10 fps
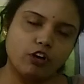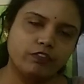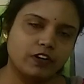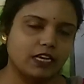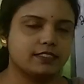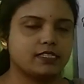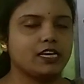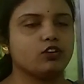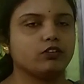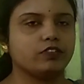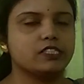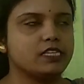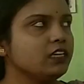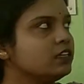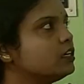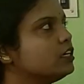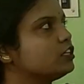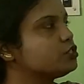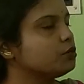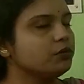of class 9 obviously.
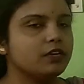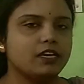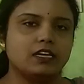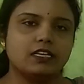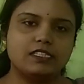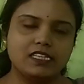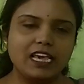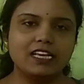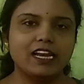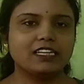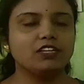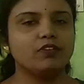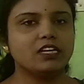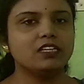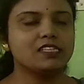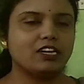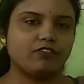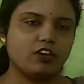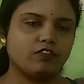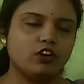So stay connected with us, and
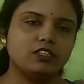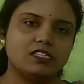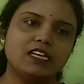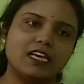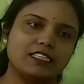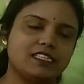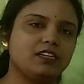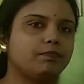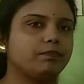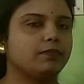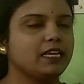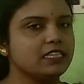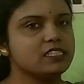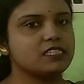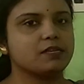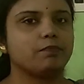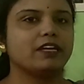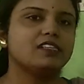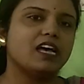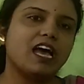if you have not seen, I said please
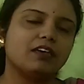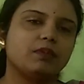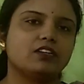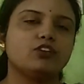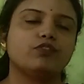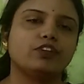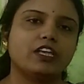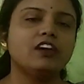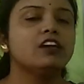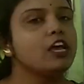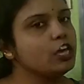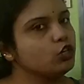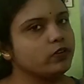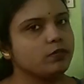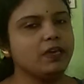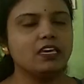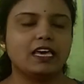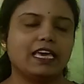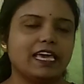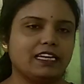press the I button over there. You will be
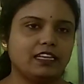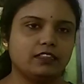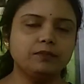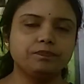getting